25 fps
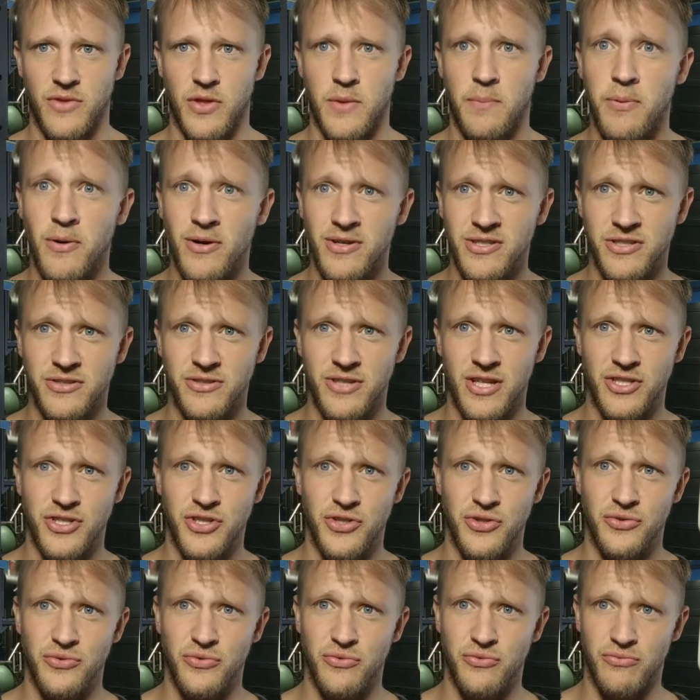the person
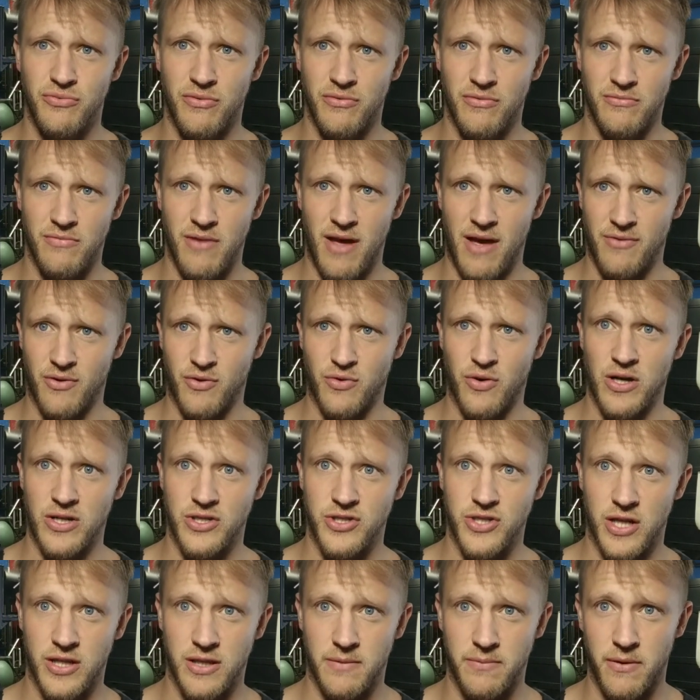that you have a
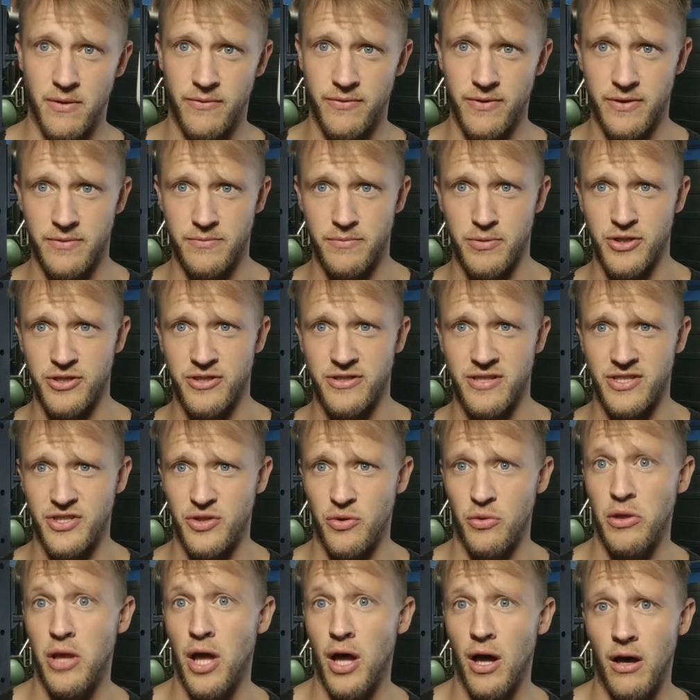crush on, the perfect person
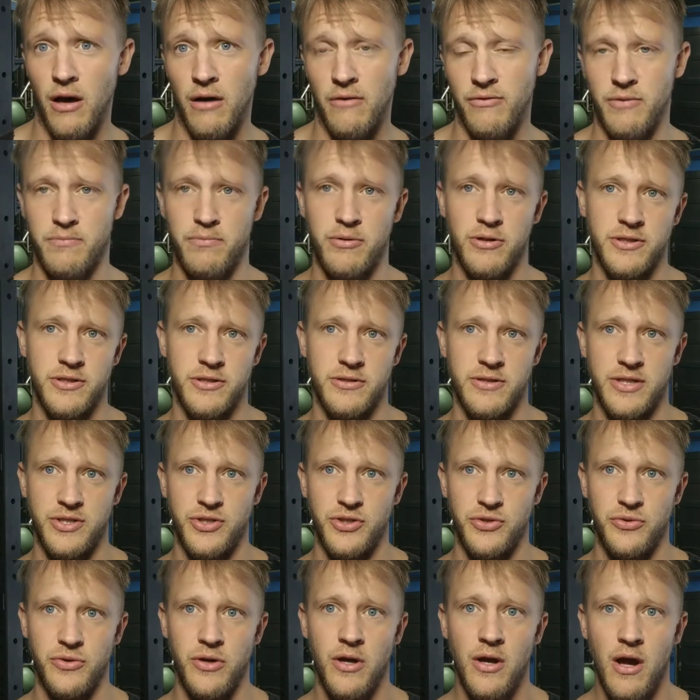that you love, the person
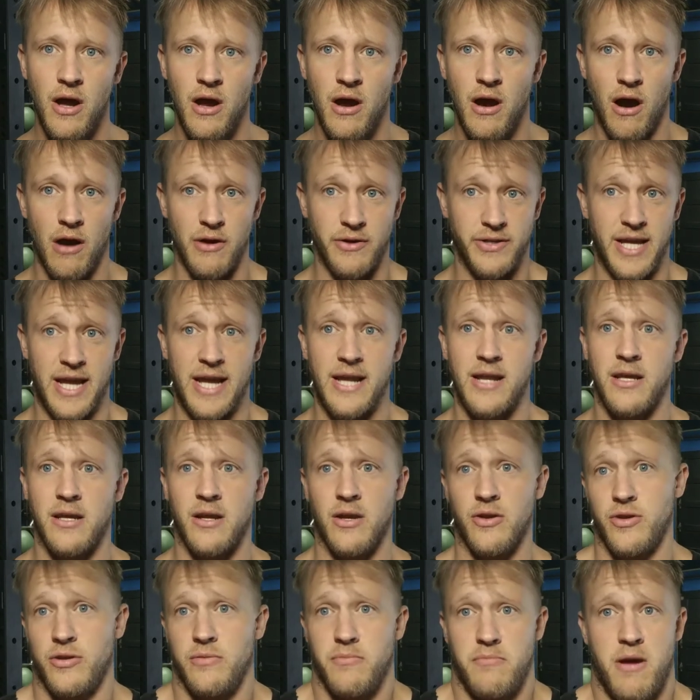that you are
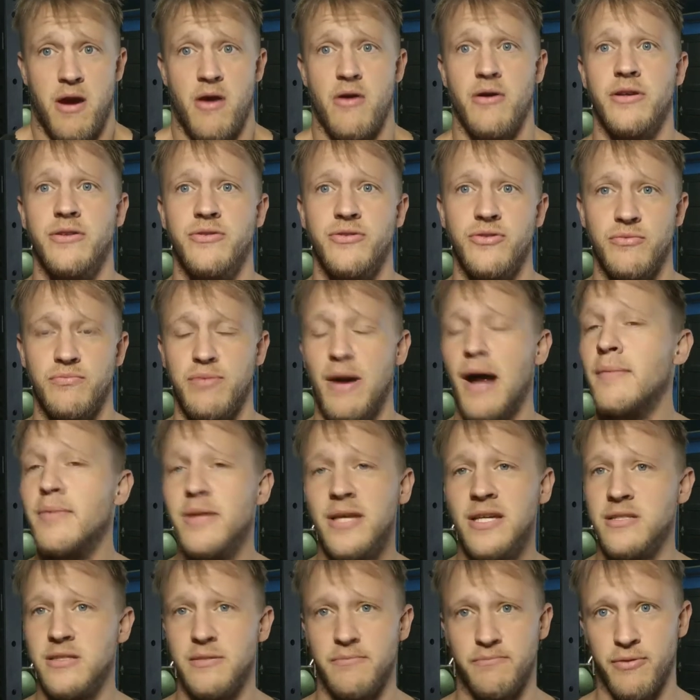dating or they married to
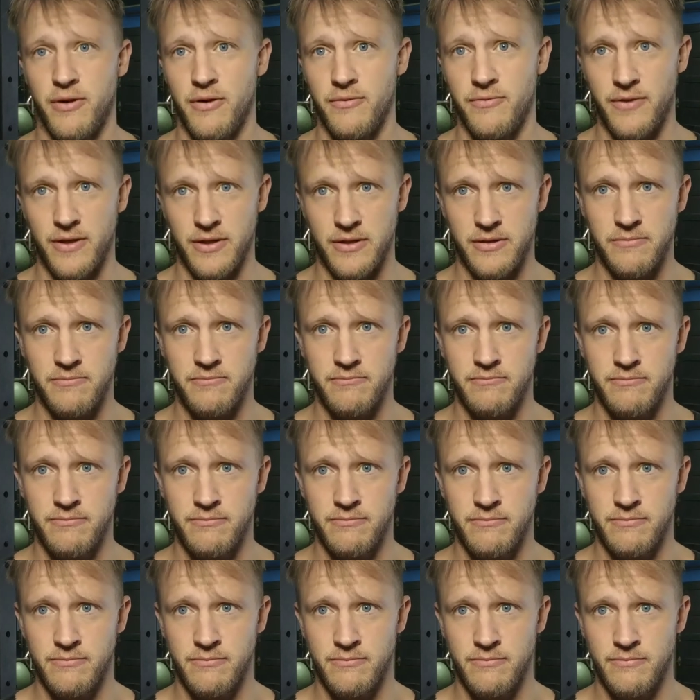probably isn't perfect.
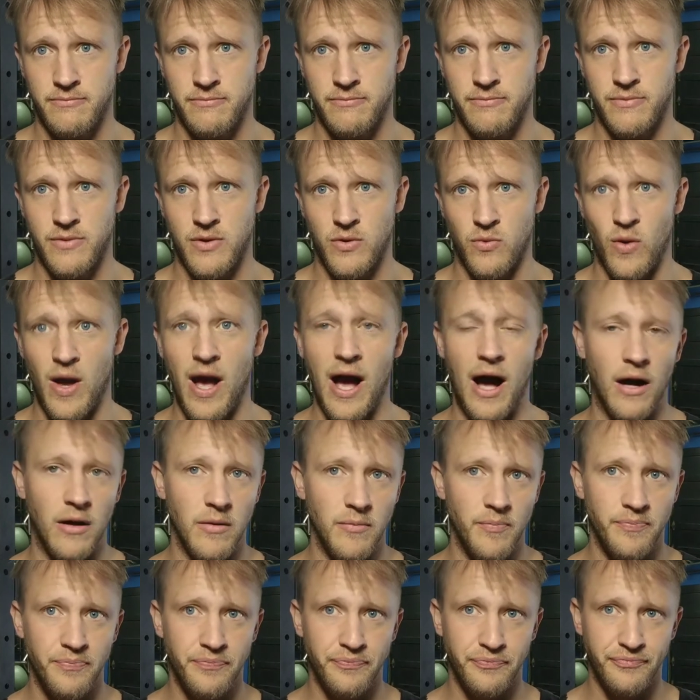
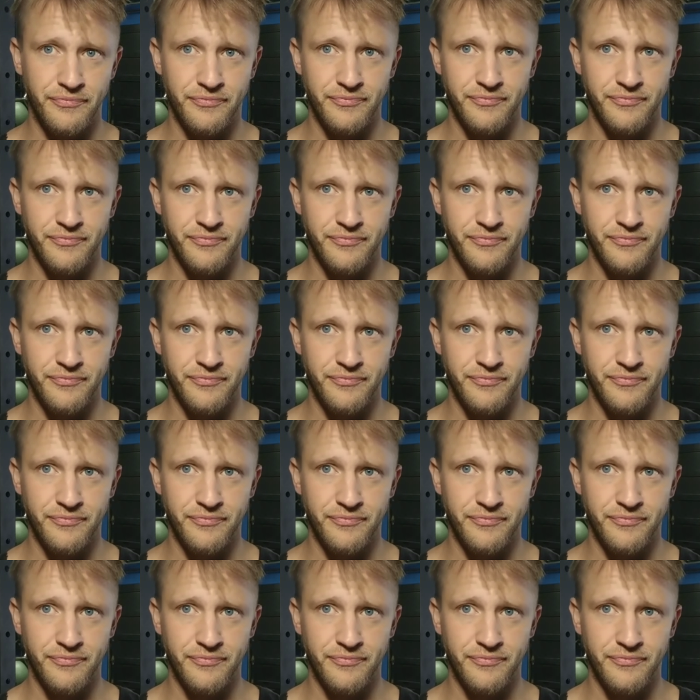Well,